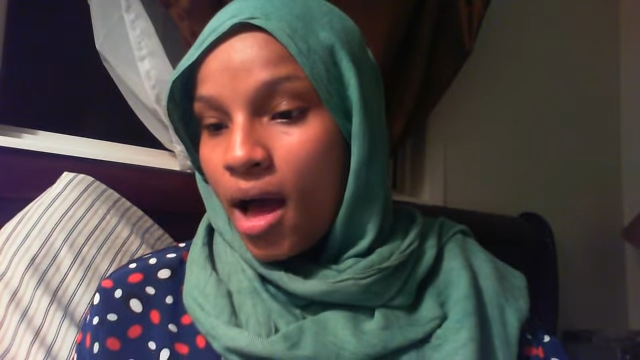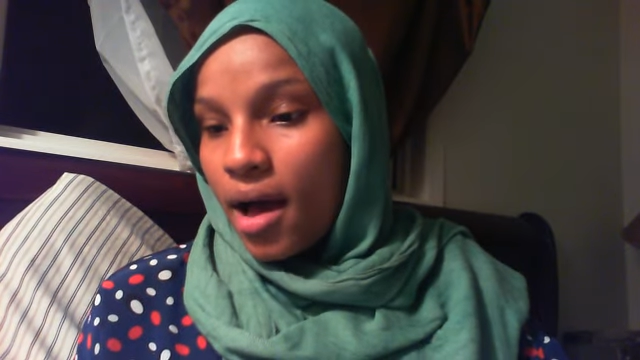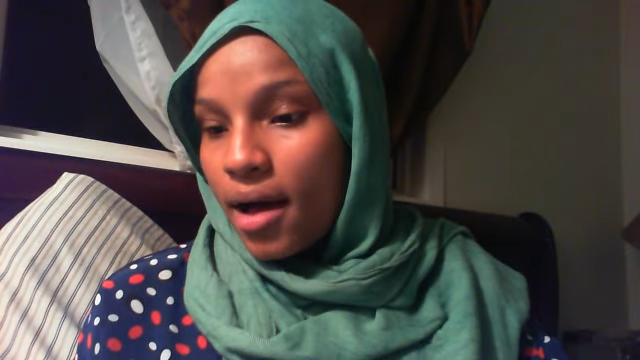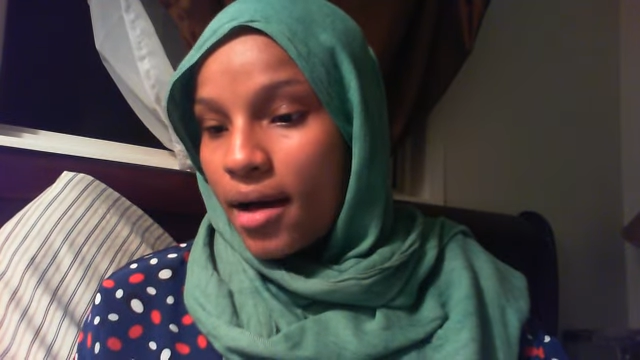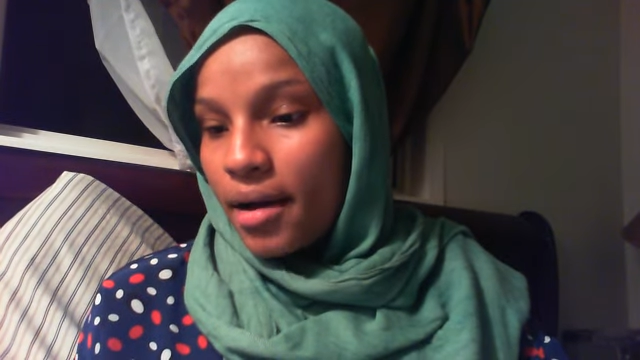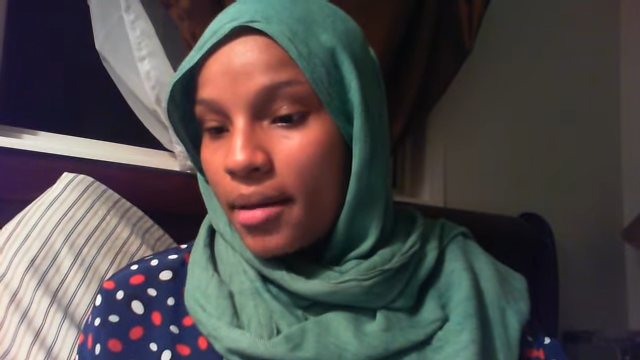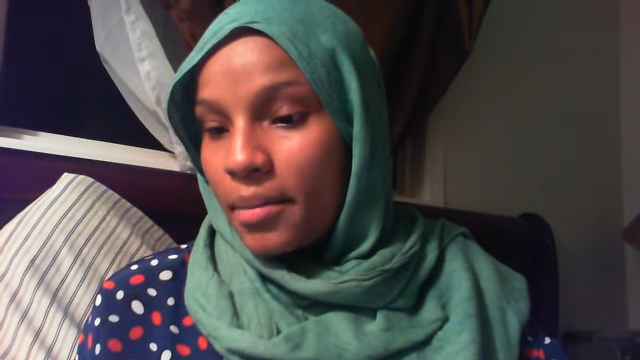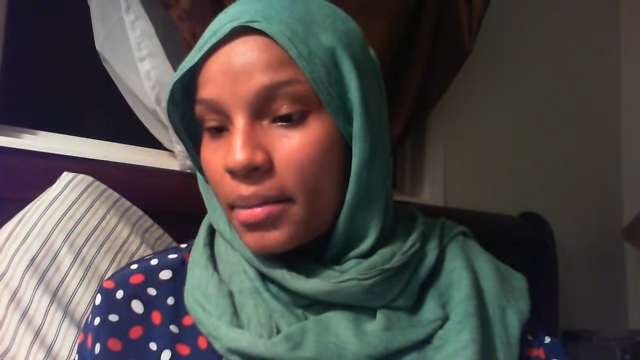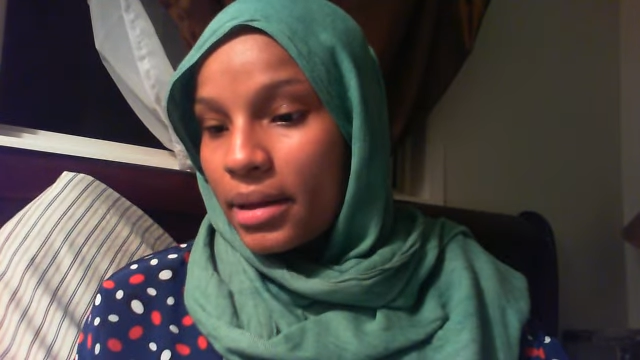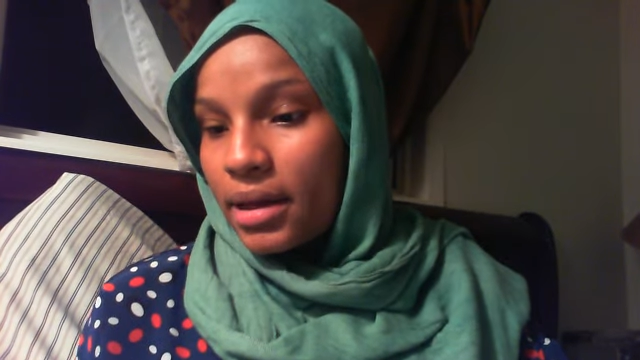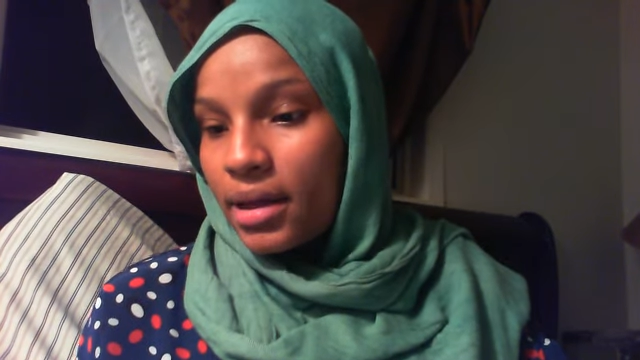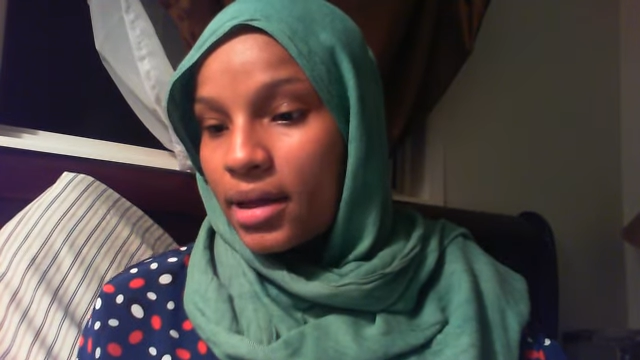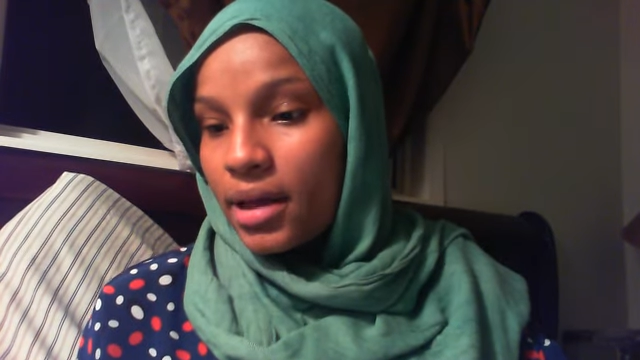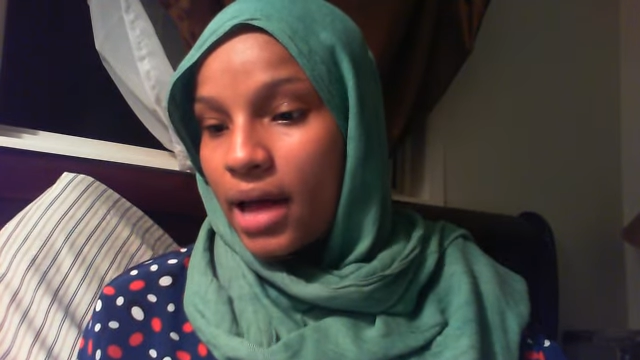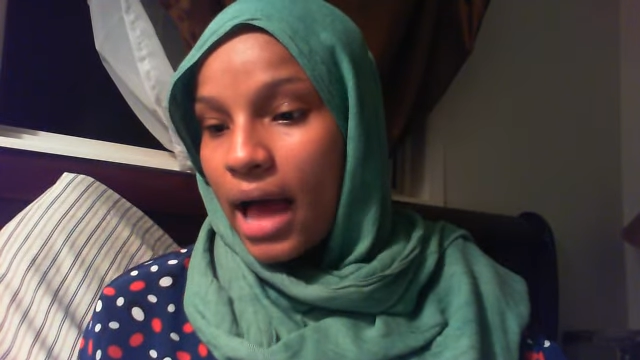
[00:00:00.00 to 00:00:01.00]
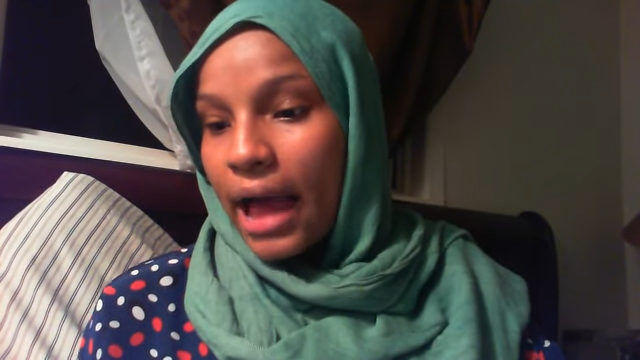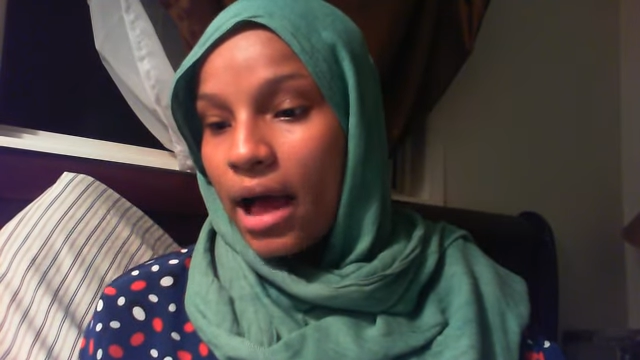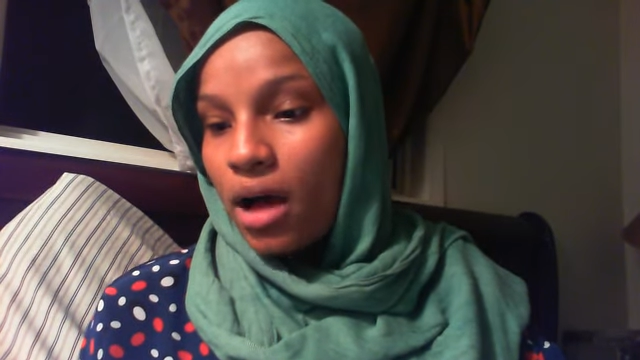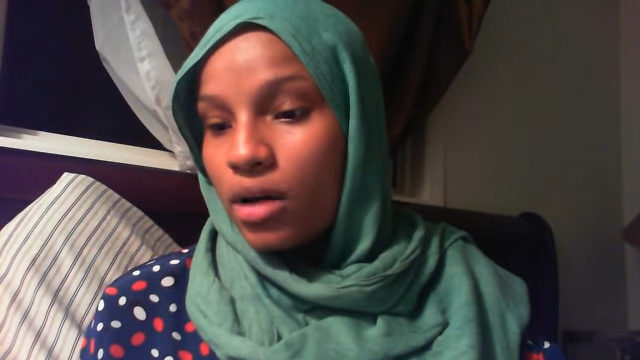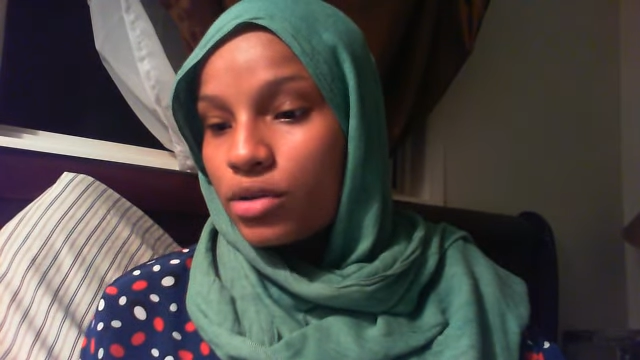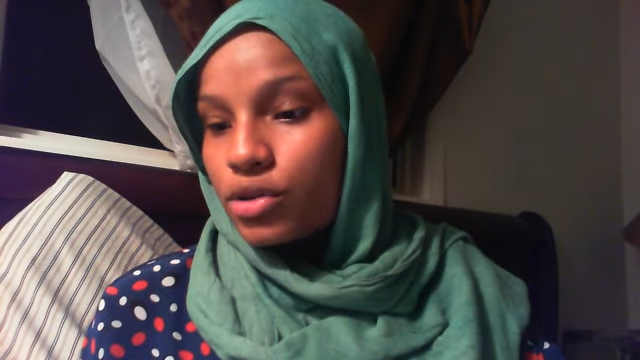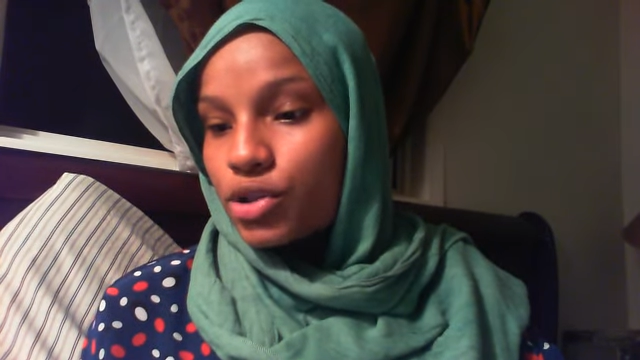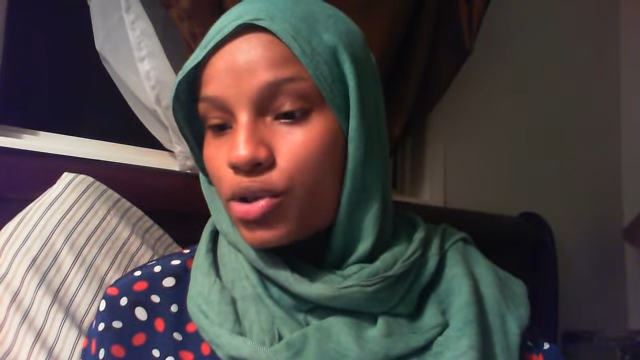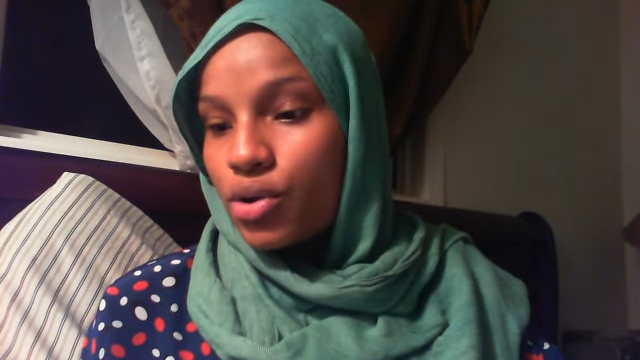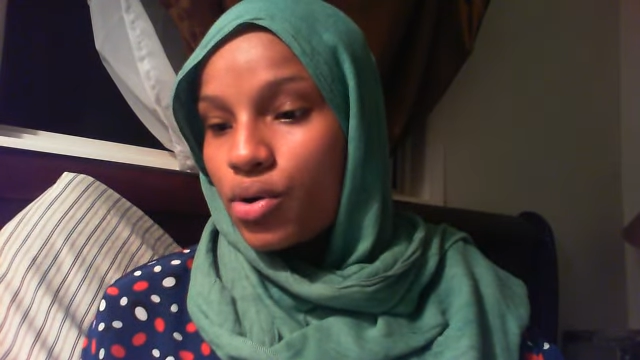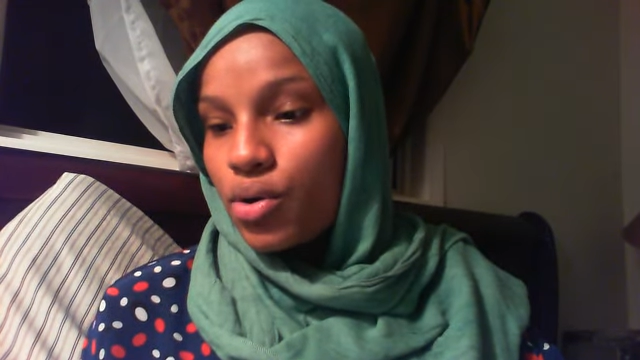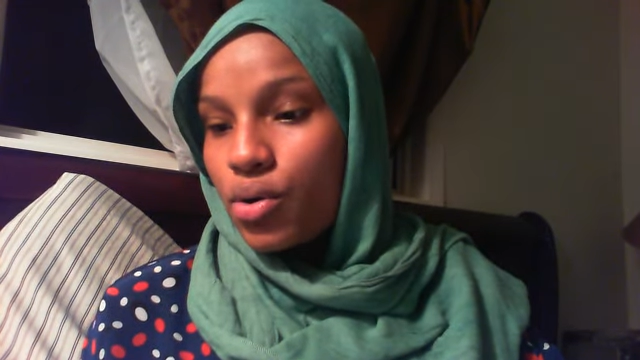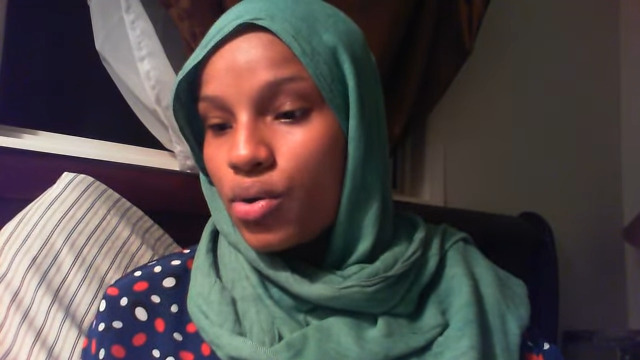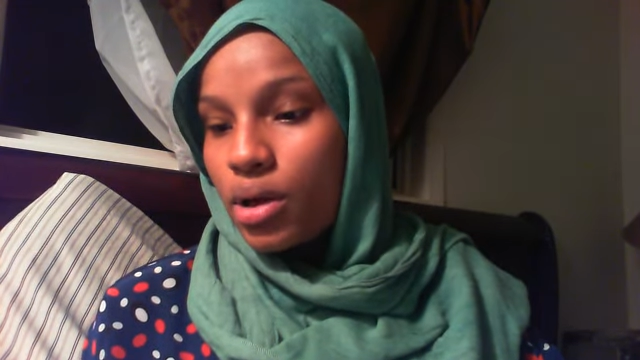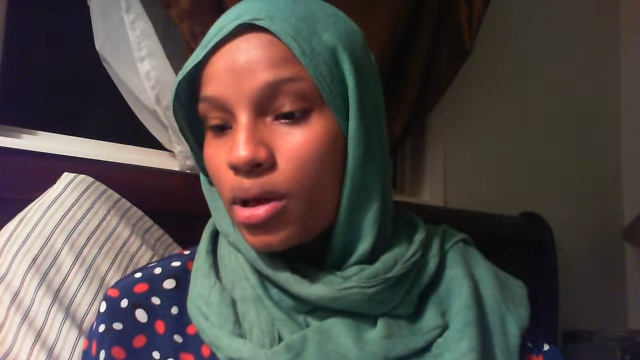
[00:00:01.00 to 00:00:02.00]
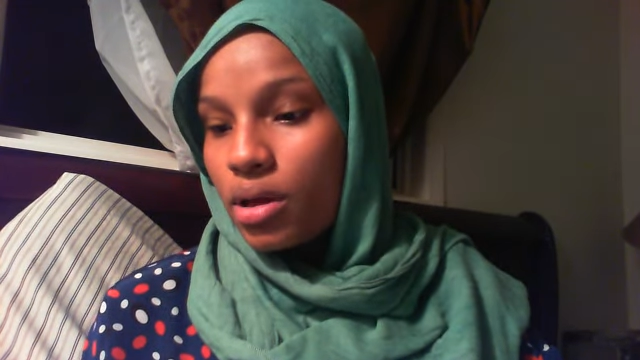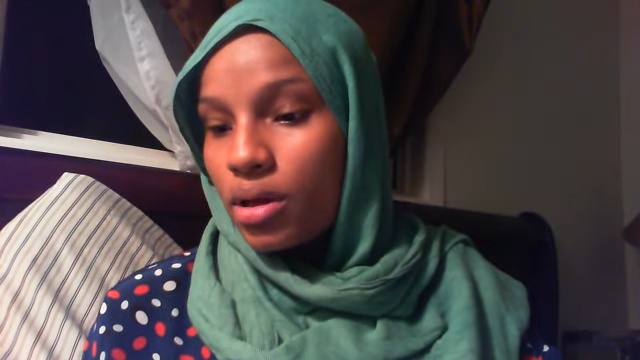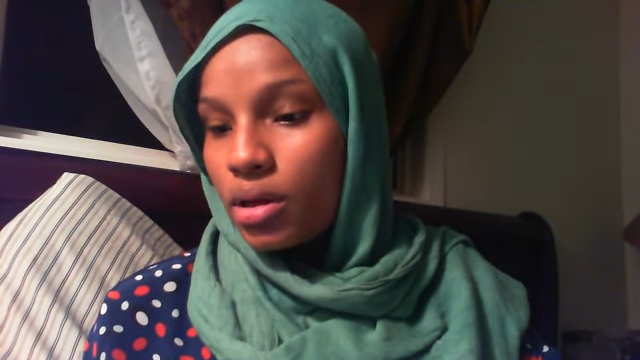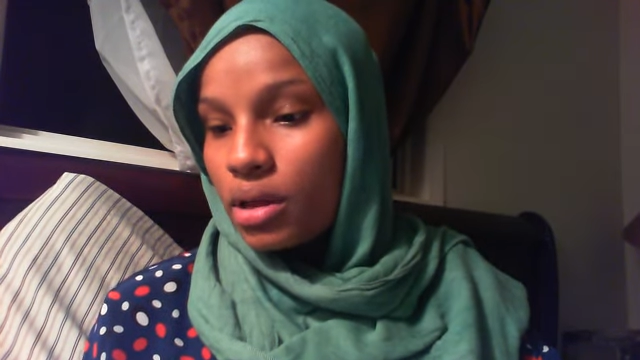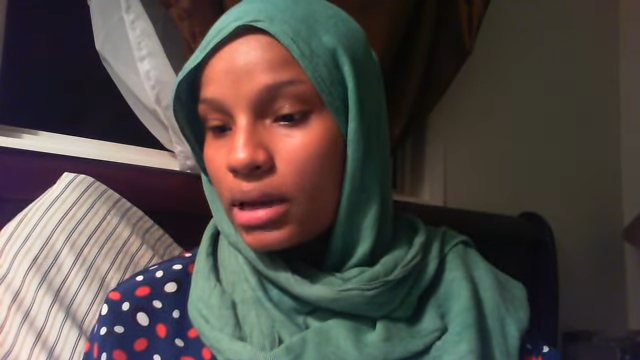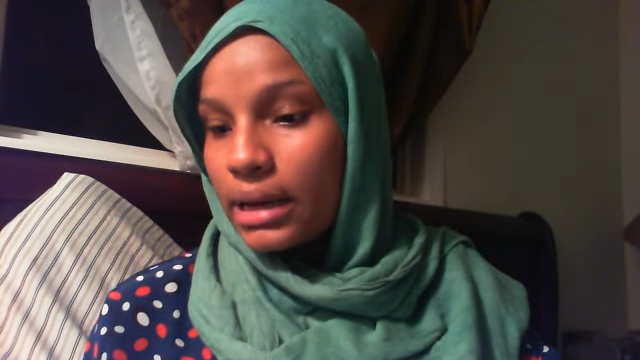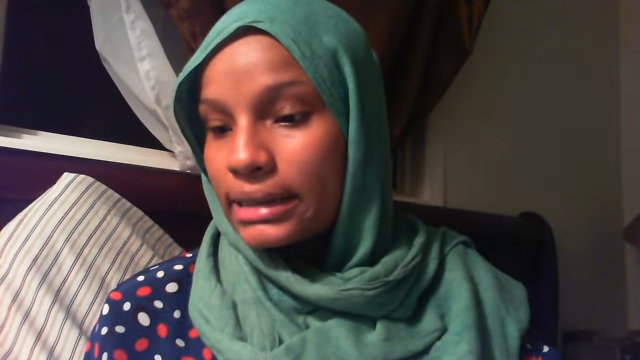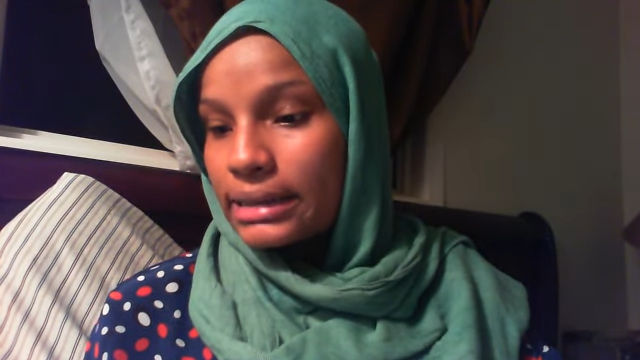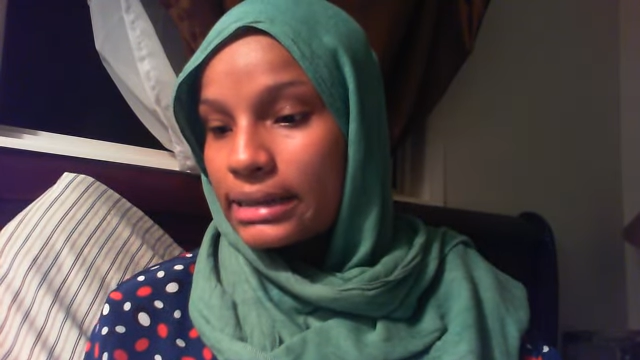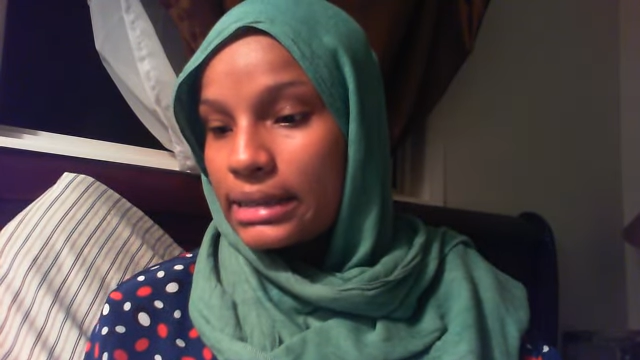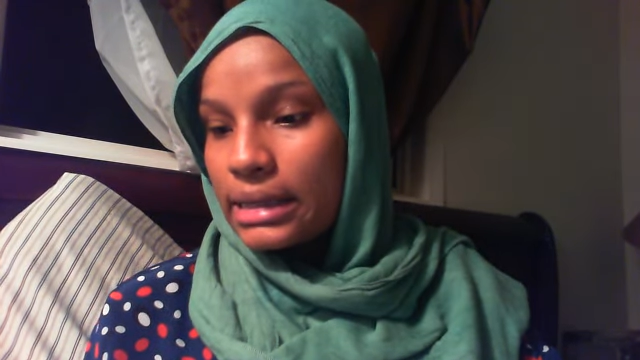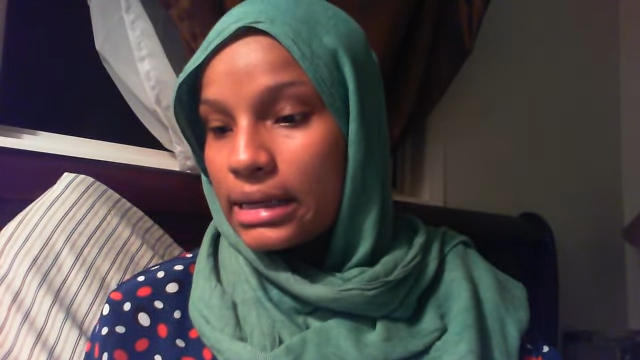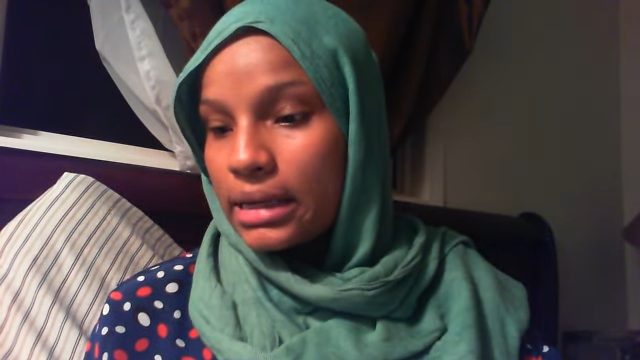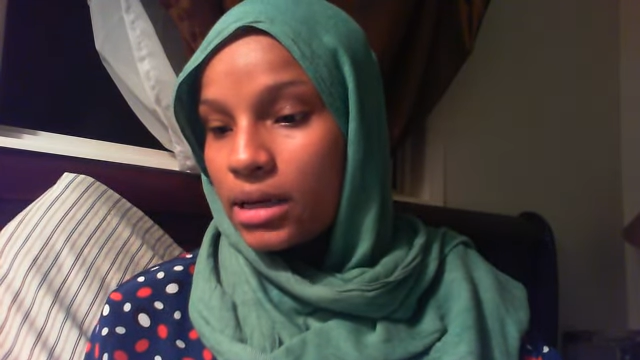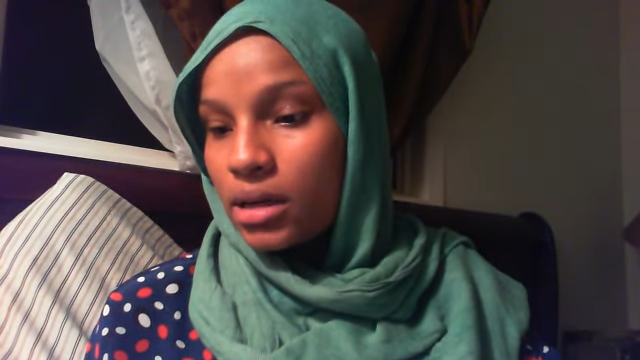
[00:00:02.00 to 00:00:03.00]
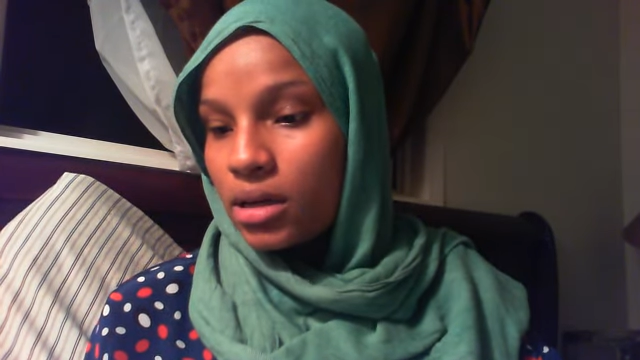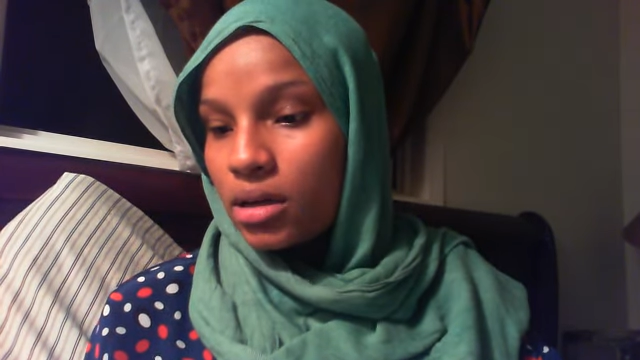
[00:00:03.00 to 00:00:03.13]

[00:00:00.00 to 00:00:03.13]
I also, let's see.